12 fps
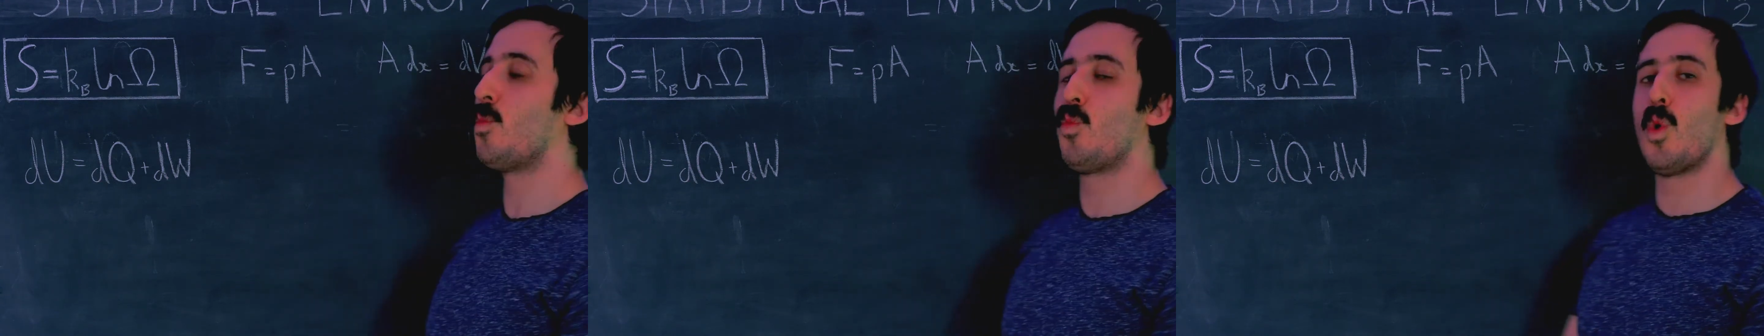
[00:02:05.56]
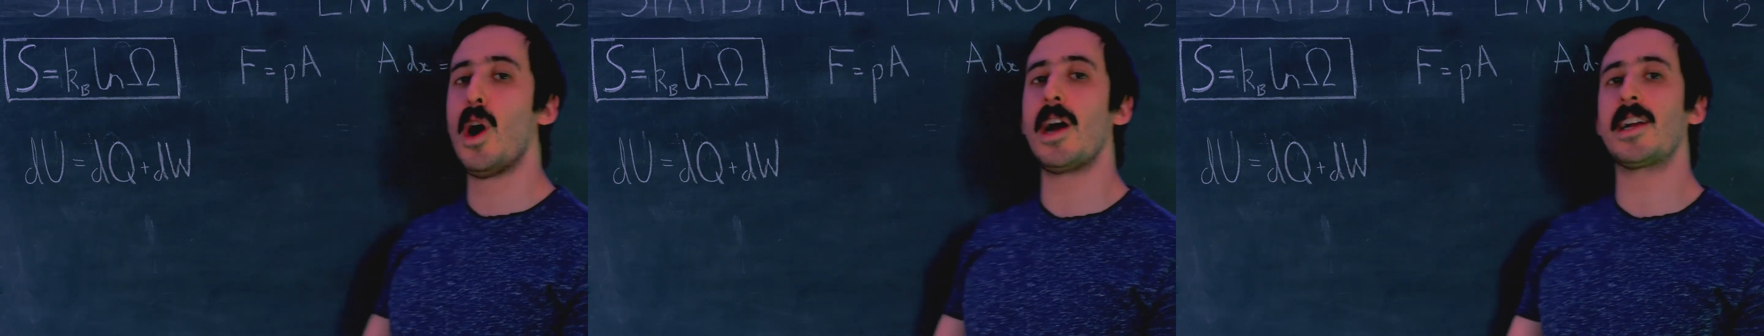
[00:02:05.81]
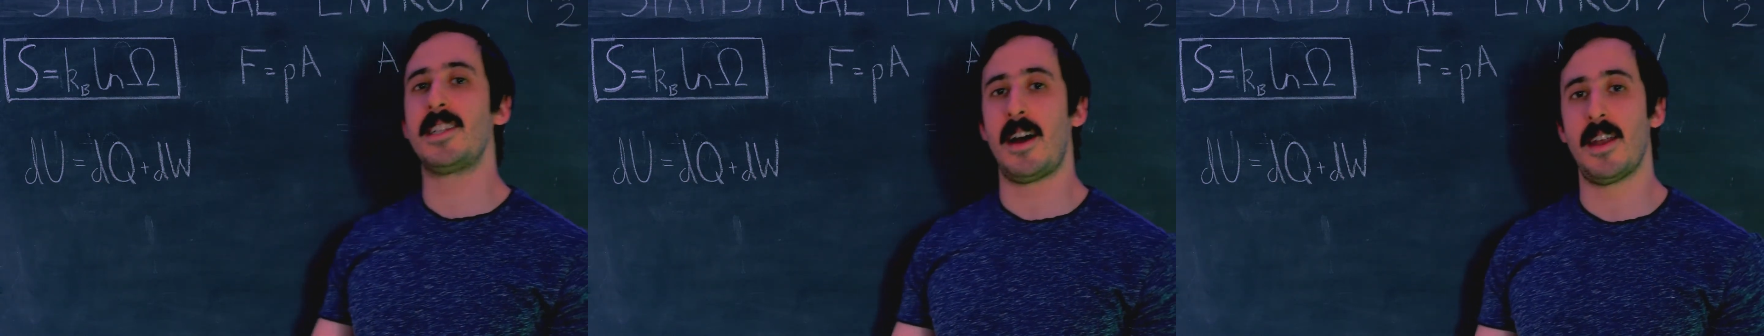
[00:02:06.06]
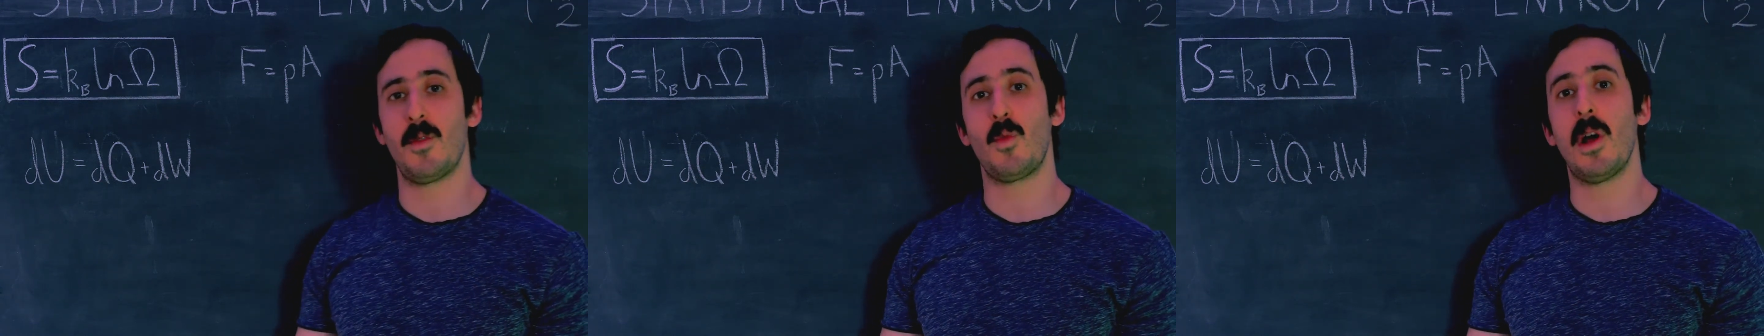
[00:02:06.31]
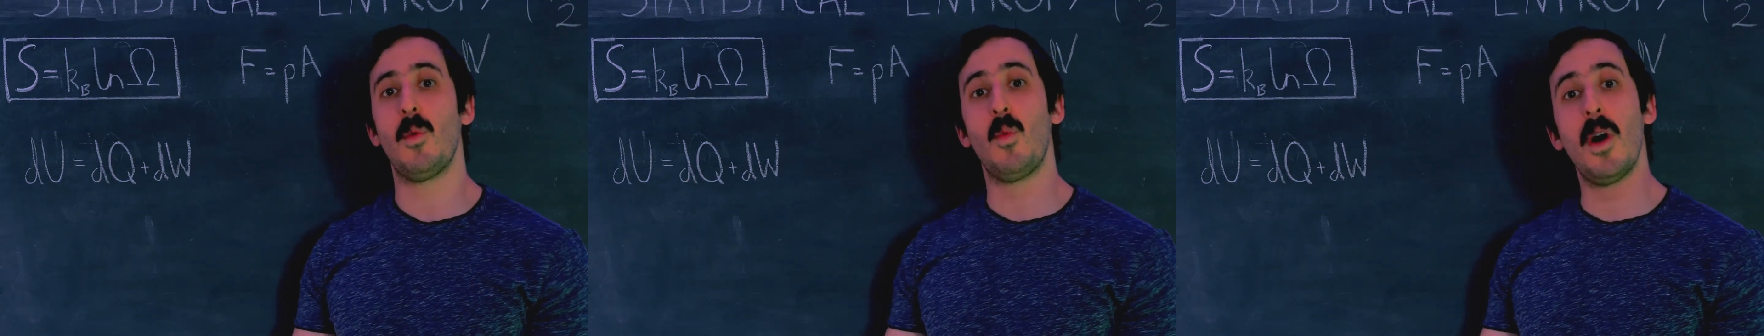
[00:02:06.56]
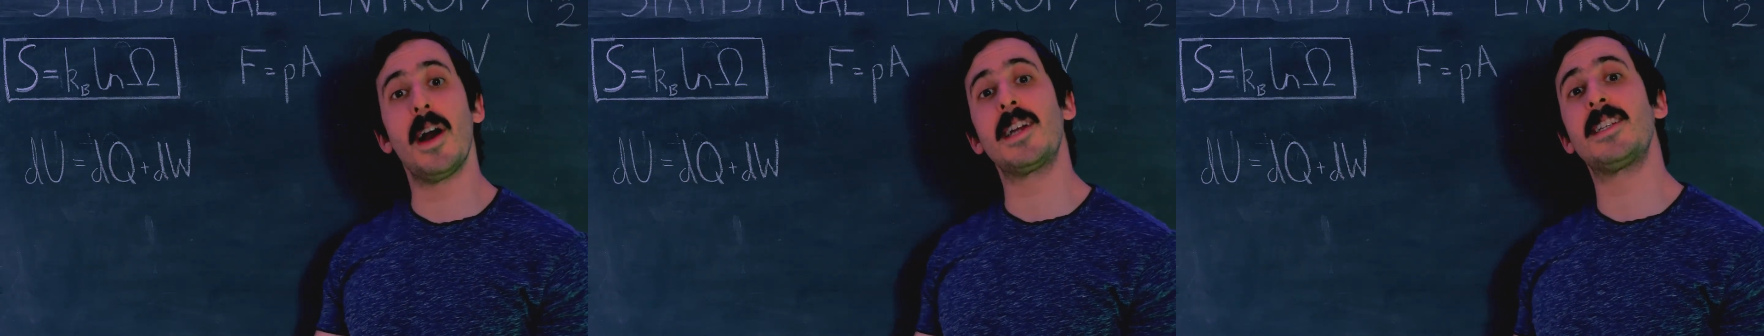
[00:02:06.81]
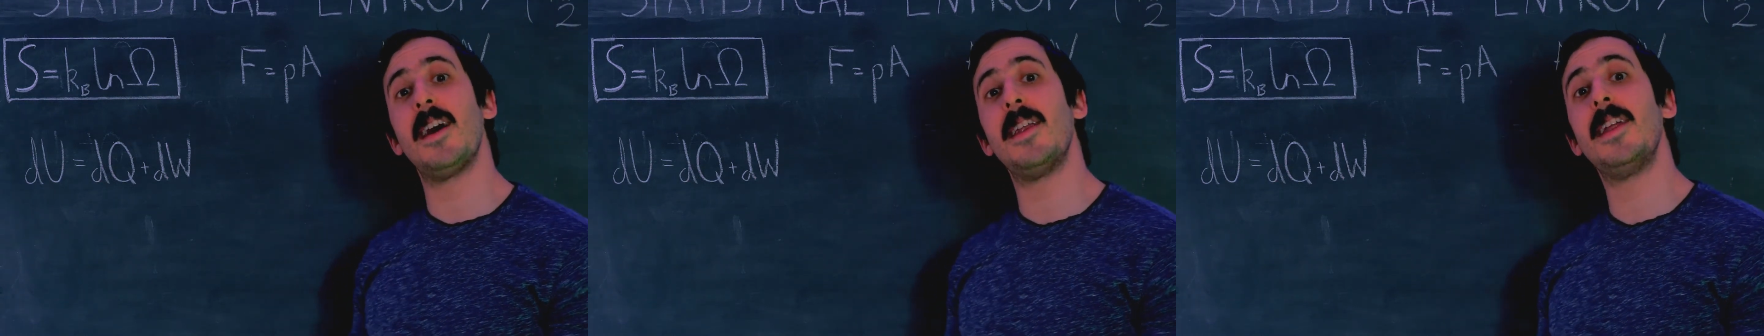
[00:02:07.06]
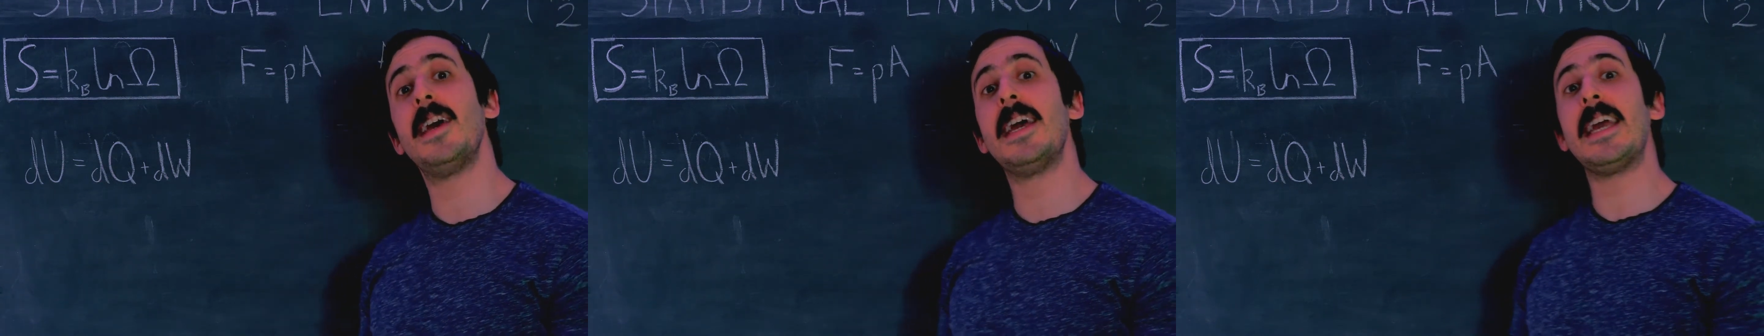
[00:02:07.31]
work done? Well, work
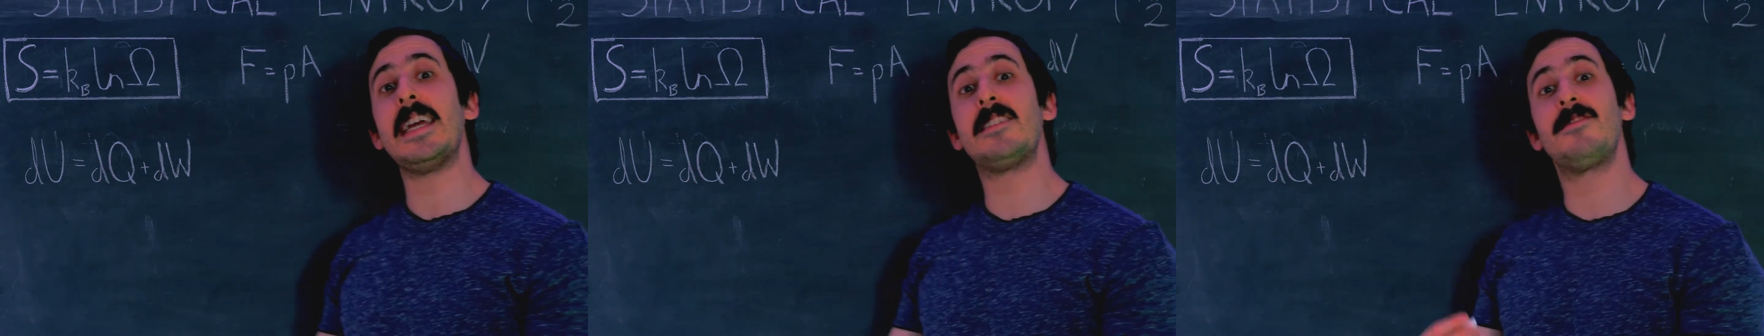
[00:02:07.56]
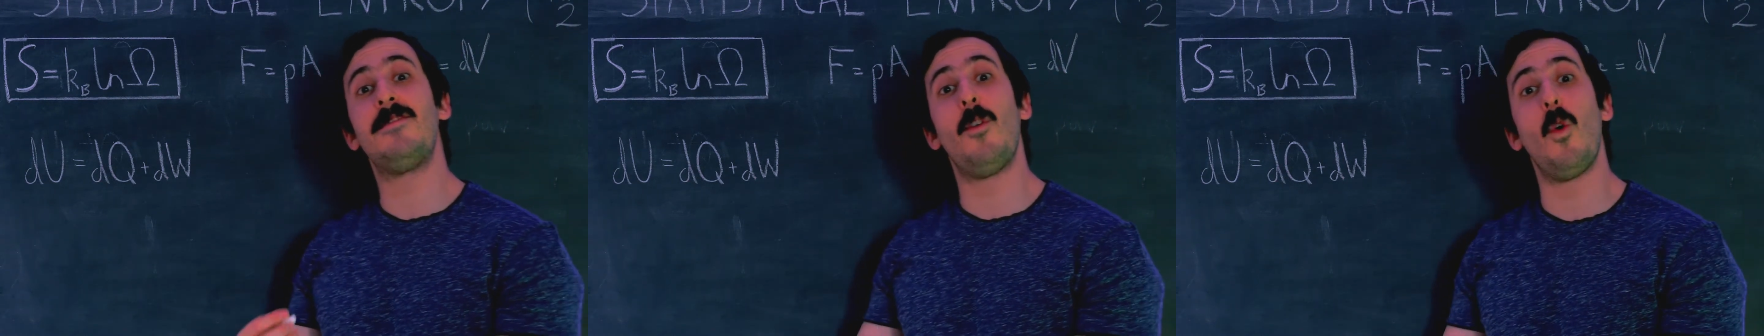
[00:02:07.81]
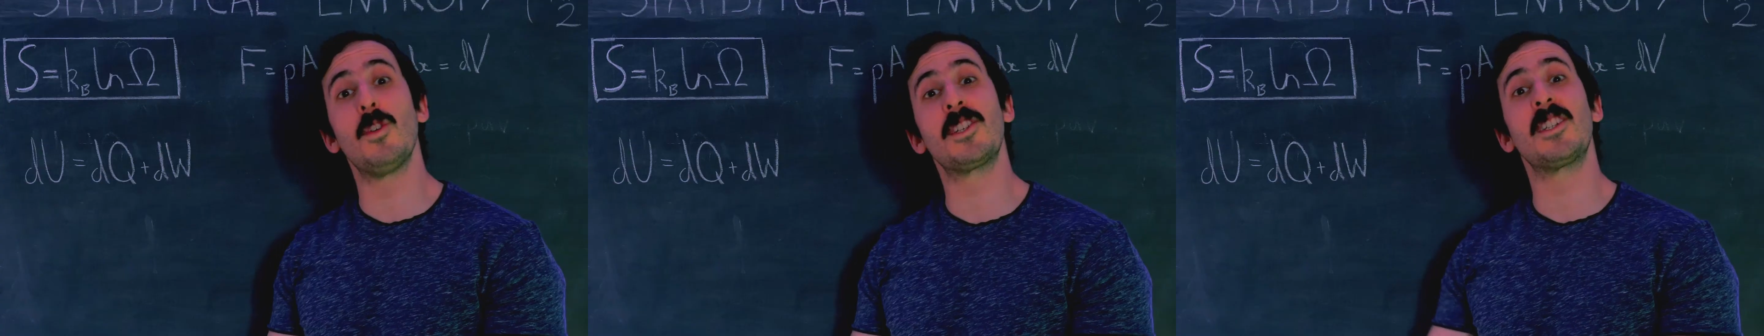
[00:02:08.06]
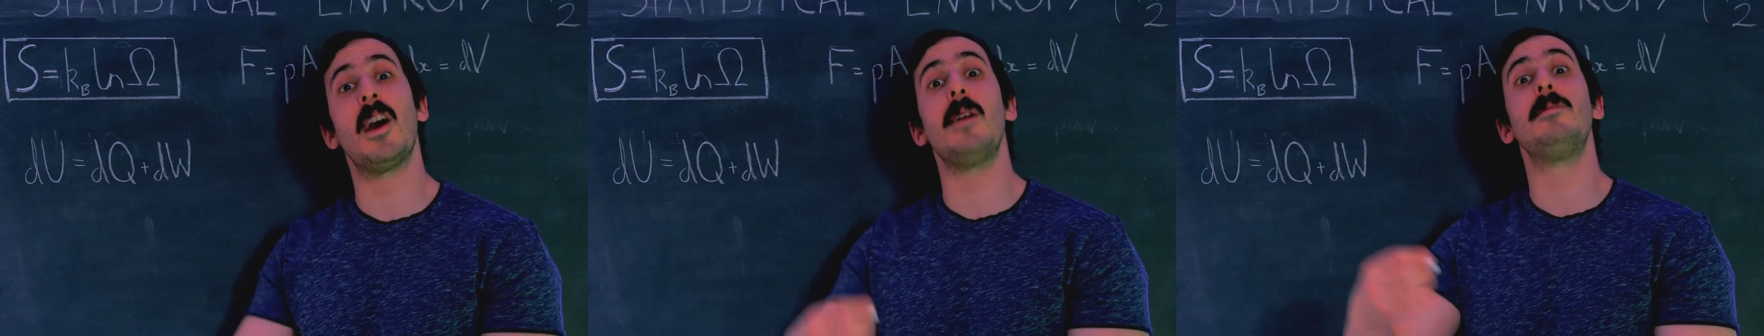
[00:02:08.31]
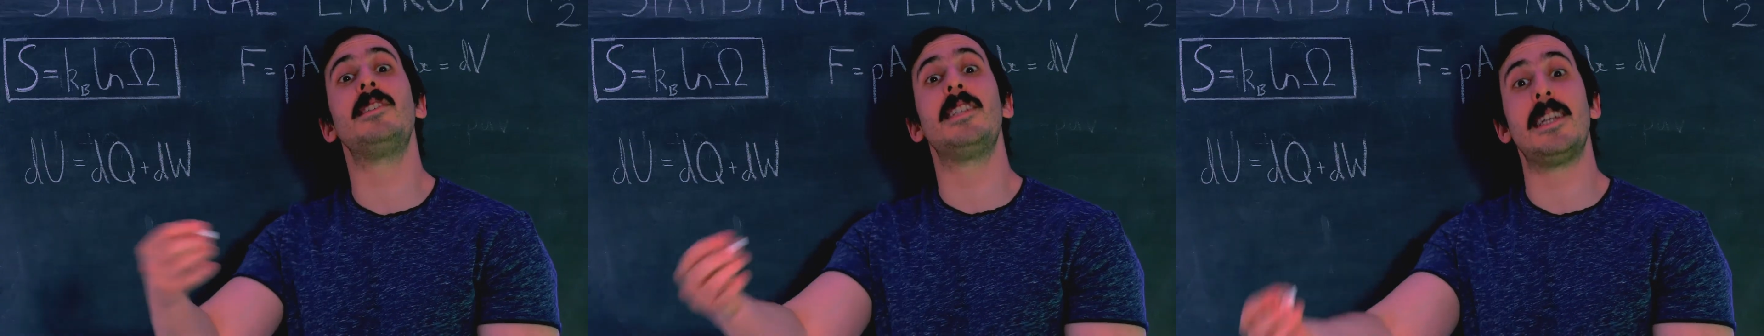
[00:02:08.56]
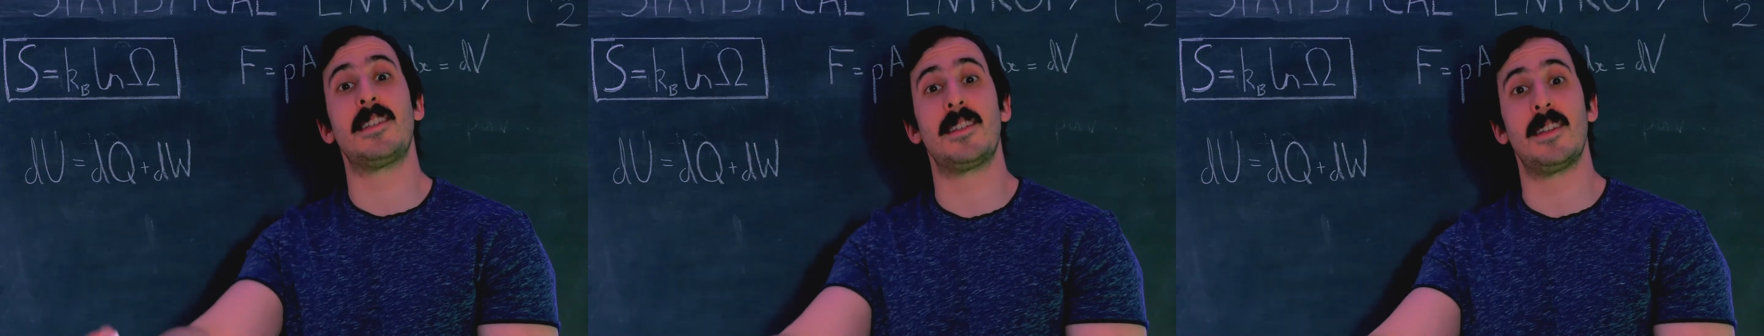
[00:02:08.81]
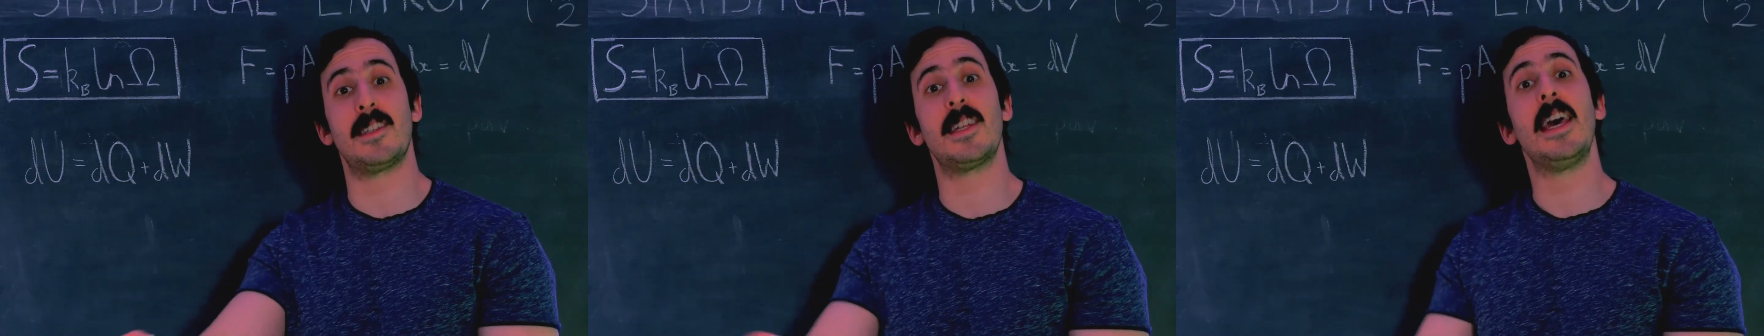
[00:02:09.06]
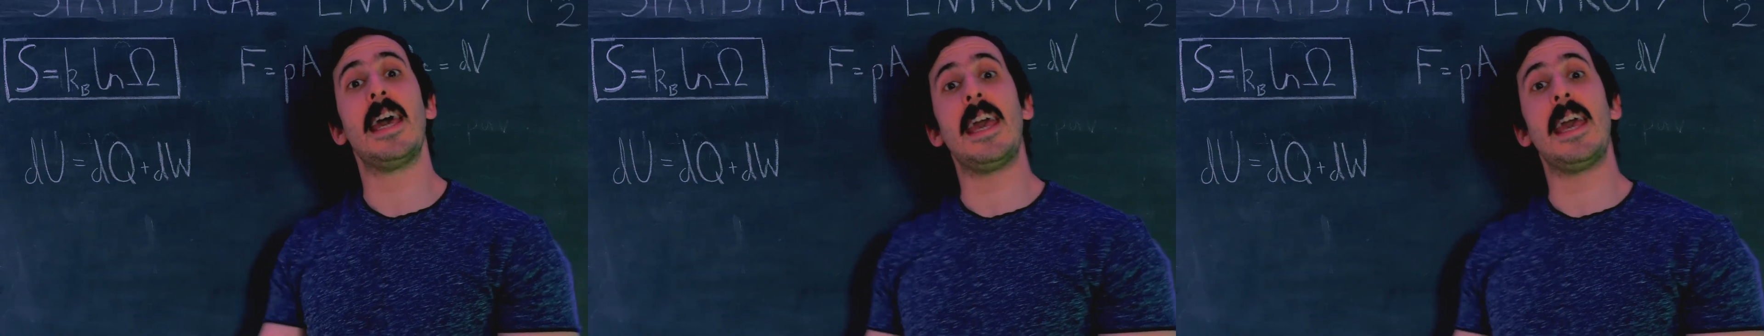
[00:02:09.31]
done is force times distance.